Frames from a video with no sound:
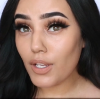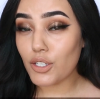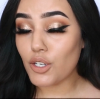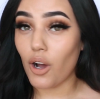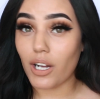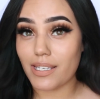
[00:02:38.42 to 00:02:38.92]

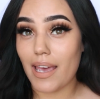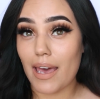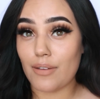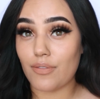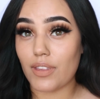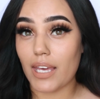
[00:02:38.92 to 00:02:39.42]
not
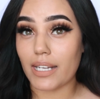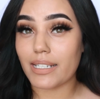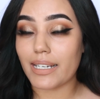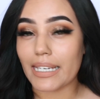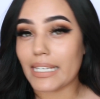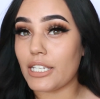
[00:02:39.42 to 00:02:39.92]
have
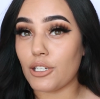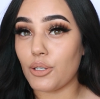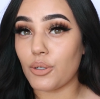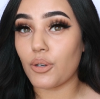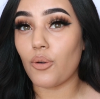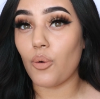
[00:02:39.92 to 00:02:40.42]
that cakey
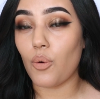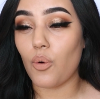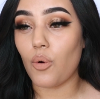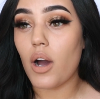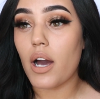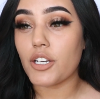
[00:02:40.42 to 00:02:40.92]
look
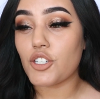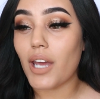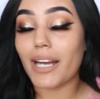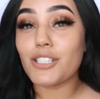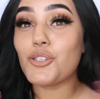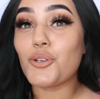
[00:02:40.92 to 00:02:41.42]
or
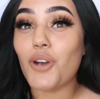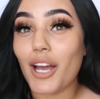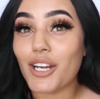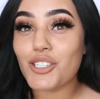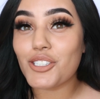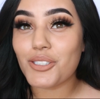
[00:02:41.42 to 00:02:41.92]
trying to
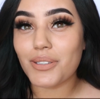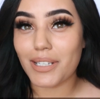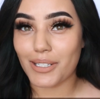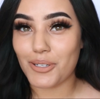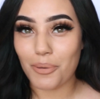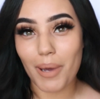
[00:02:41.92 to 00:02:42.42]
rush to
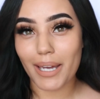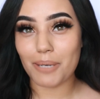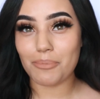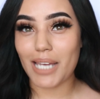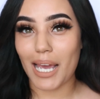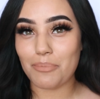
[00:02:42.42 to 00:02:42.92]
get your
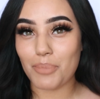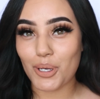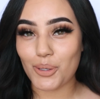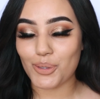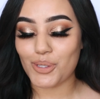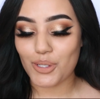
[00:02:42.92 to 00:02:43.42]
makeup done
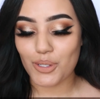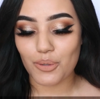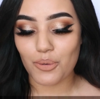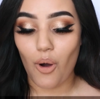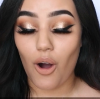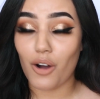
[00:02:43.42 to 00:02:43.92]
because
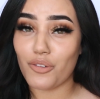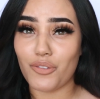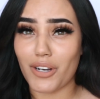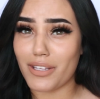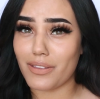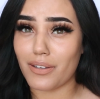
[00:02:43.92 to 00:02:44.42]
you are
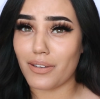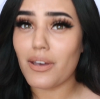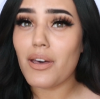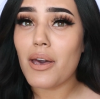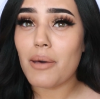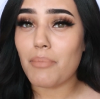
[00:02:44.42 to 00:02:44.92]
afraid the
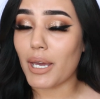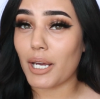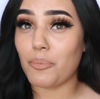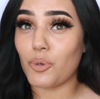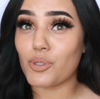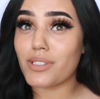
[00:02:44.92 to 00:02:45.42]

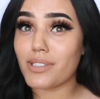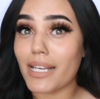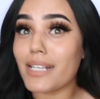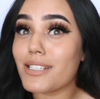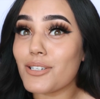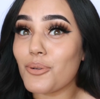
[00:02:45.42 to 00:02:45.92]
makeup will
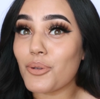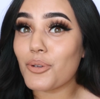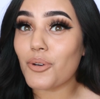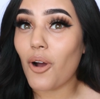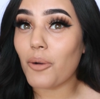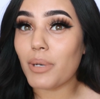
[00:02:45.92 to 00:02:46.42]
set in all
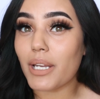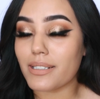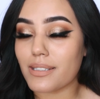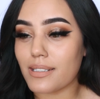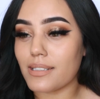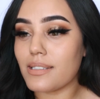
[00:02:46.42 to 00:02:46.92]
the wrong
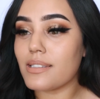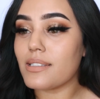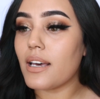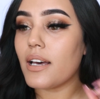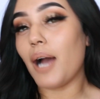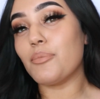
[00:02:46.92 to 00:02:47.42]
places.
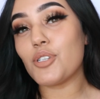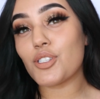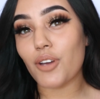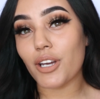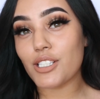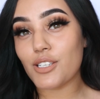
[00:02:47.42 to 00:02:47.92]
I'm
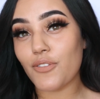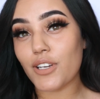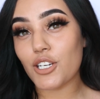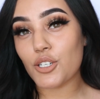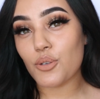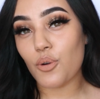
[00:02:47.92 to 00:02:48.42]
just going to
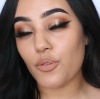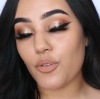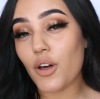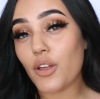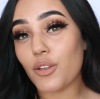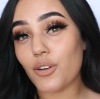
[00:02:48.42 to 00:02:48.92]
finish off
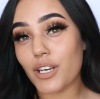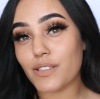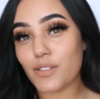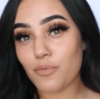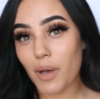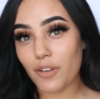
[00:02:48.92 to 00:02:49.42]
the
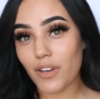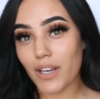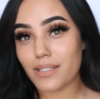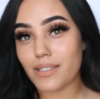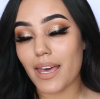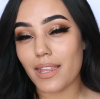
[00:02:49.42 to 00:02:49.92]
rest of my
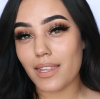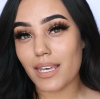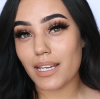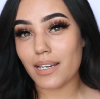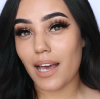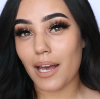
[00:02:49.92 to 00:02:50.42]
face and
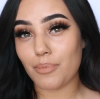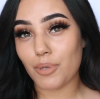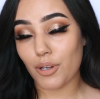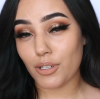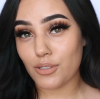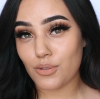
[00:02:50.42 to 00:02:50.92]
then I'm
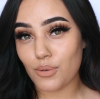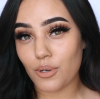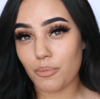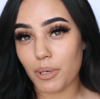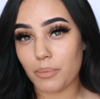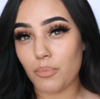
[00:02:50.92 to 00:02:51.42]
going to
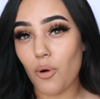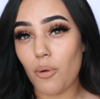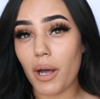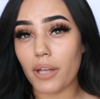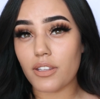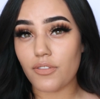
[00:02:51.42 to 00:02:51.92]
talk a bit more
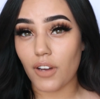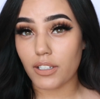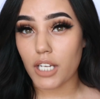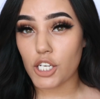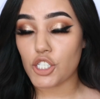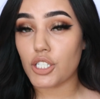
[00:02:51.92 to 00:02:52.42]
about the
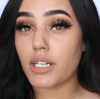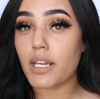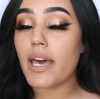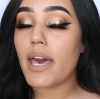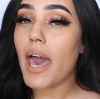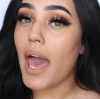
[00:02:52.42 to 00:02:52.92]
foundation
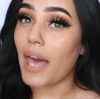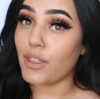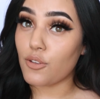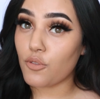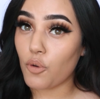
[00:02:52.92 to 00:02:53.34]
and the